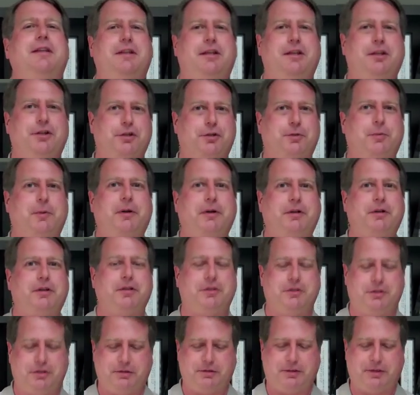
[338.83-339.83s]
Here's where you
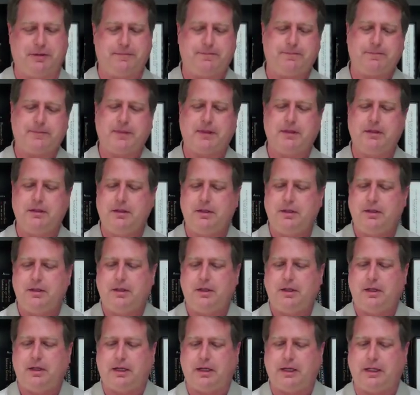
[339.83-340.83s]
can do
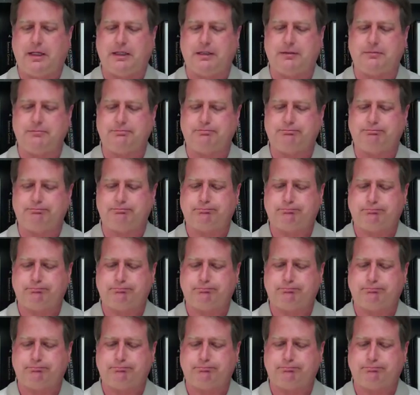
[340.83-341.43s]
it.